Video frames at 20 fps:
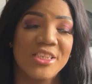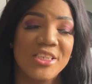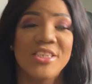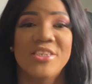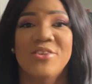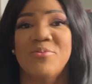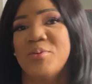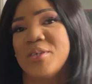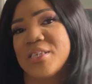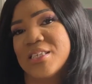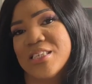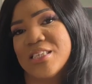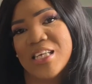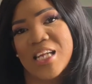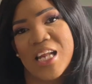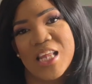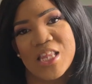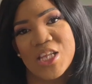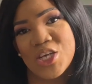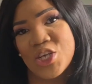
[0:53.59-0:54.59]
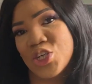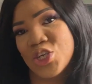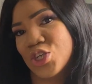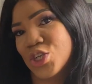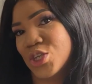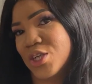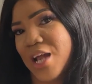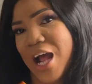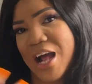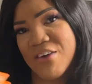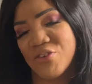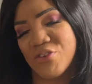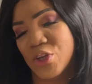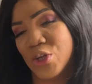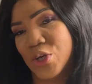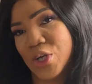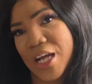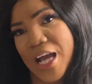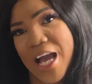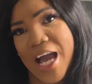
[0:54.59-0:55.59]
These are pieces that I think you should have a
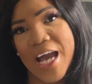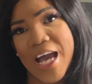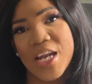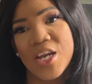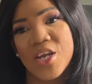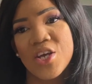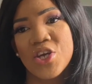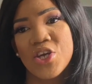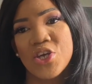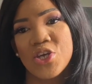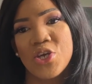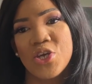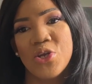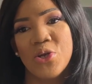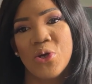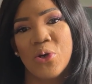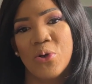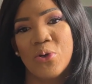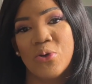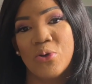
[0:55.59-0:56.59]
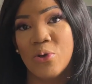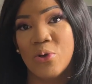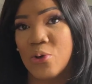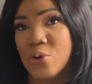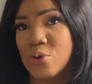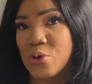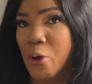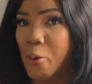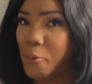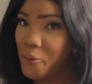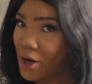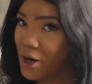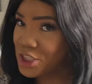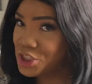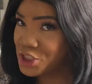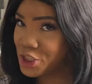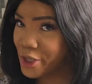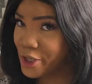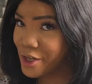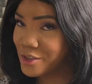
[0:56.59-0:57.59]
look at. You know, no
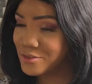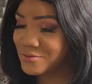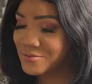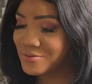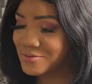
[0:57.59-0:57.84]
pressure,